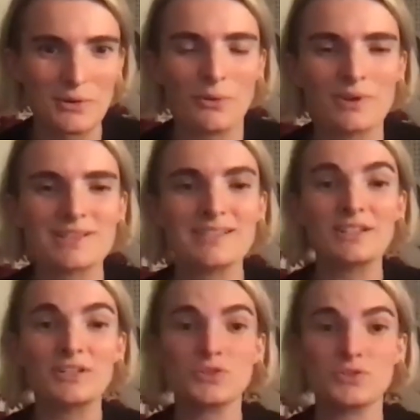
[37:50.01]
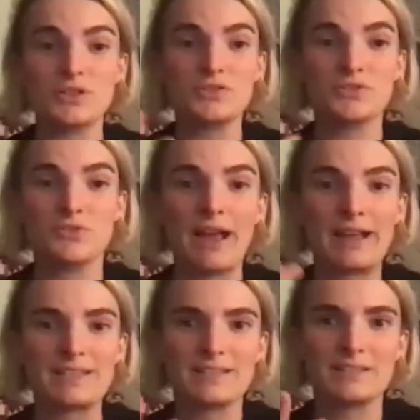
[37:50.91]
Or is this going to
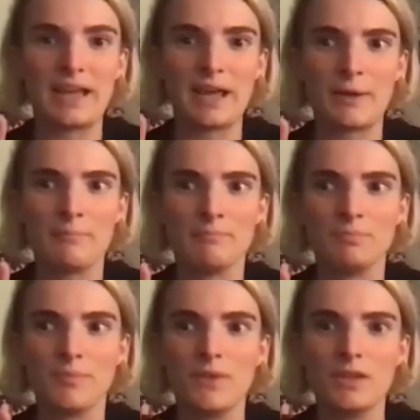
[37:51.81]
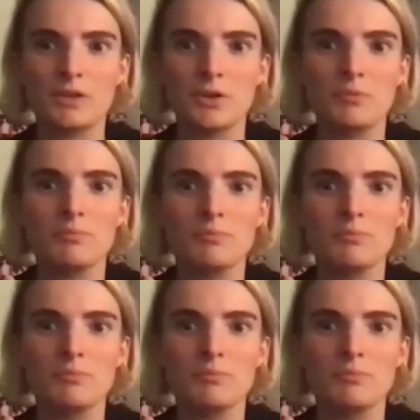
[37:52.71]
attract, you know,